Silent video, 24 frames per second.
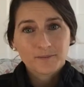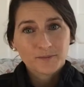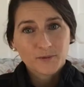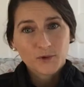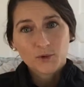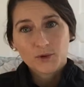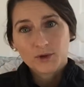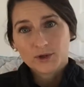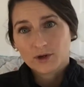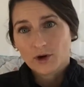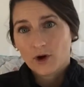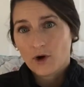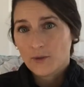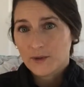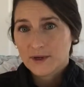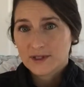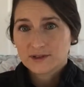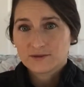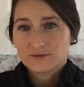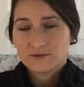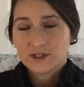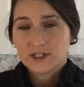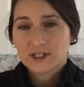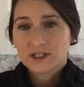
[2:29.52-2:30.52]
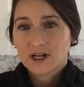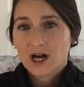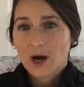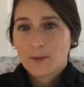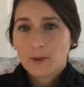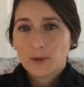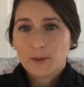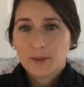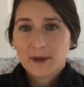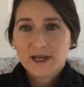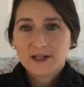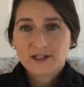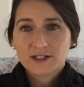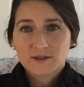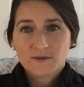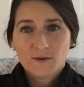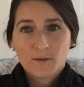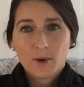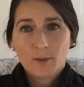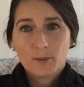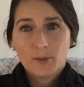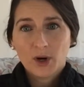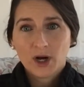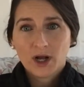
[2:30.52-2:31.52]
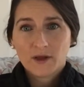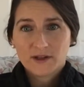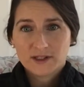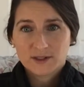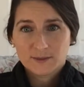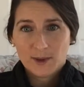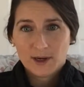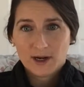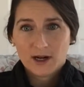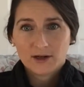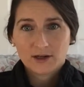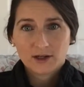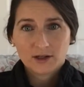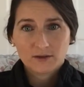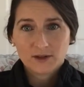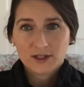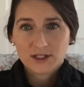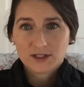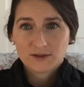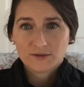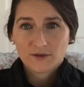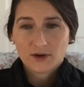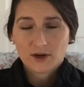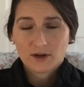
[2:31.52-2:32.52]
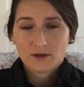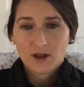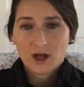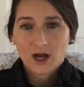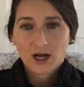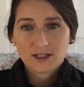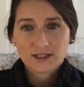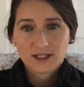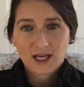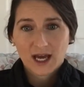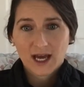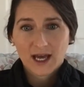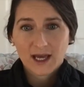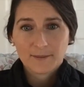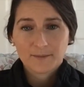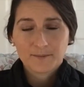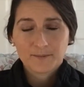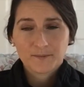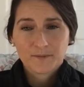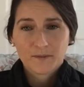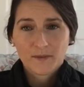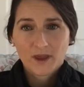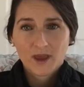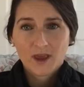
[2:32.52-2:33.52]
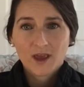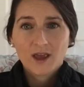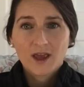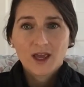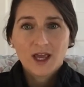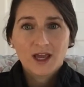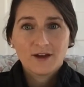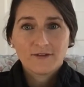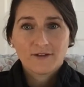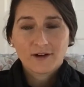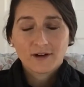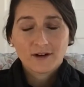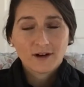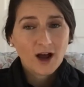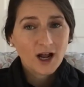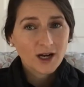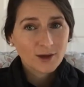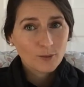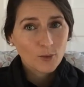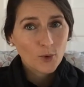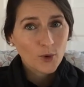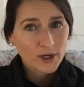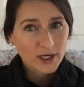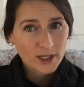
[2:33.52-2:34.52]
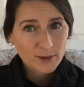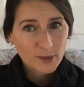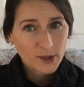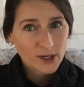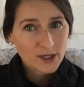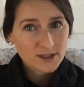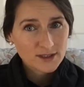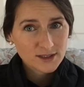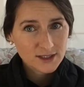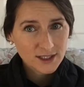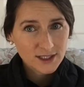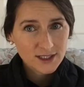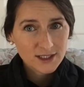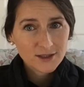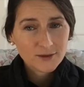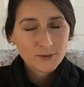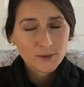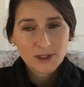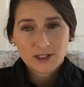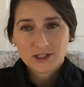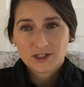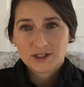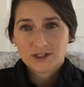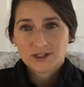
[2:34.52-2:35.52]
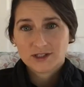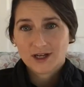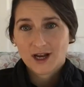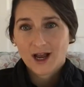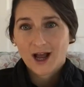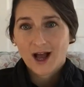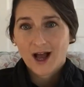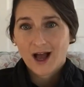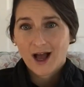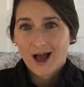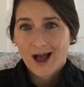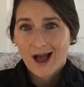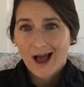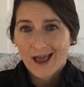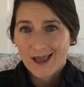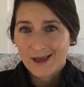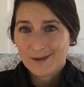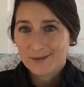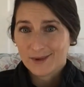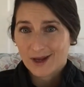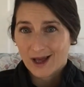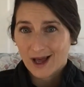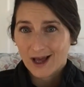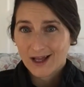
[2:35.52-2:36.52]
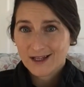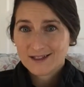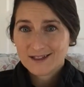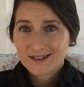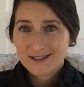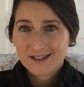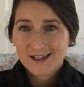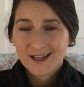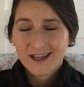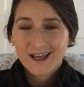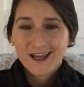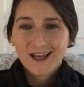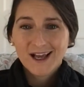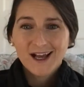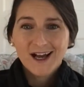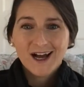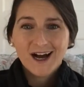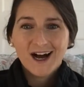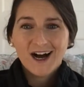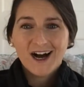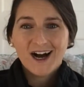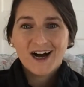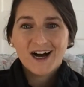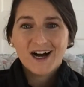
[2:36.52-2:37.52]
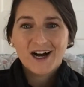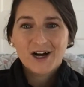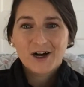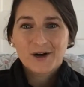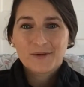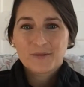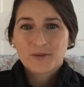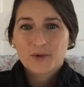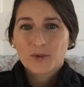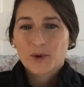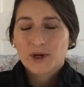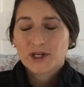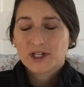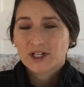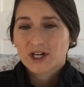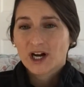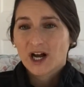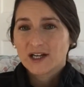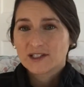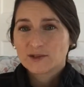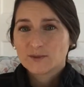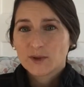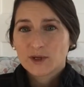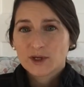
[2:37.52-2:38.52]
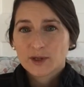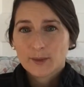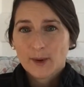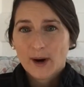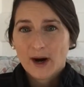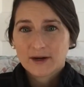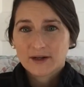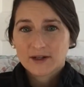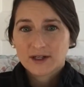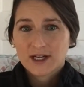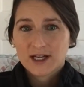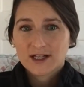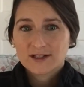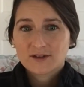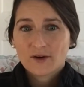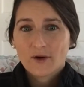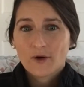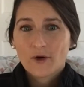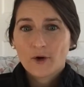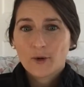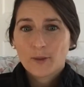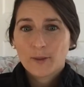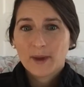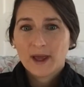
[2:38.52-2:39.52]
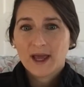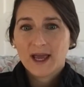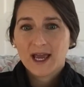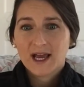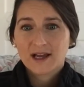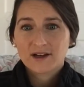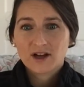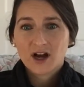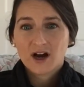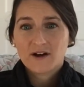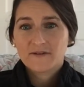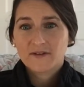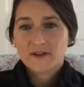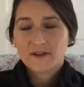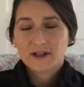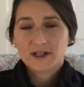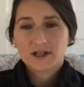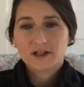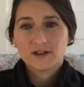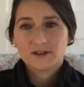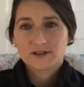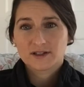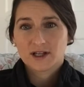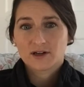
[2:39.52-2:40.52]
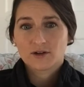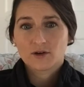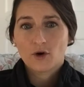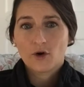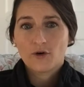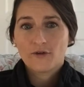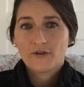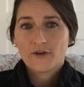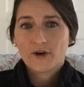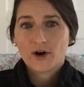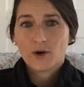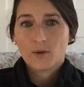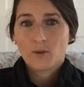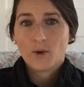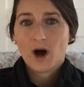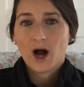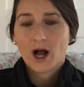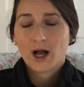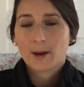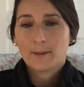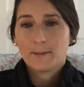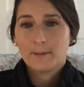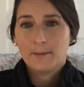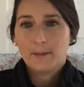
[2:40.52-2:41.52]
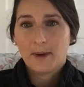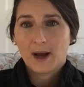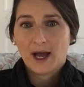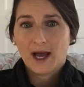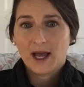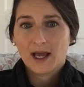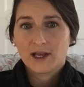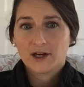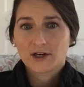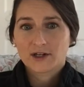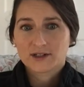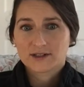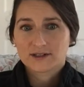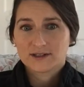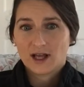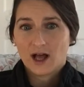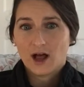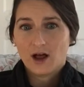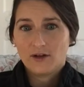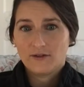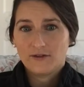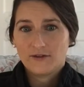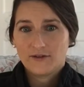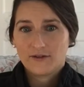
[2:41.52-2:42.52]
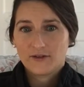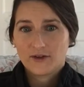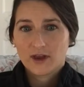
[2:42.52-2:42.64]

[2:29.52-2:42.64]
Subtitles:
you could always read a couple pages from a book that's been on your list for a long time. If you're not a morning person, which I am not, when your husband or partner gets home, hand off the littles and go for a walk by yourself.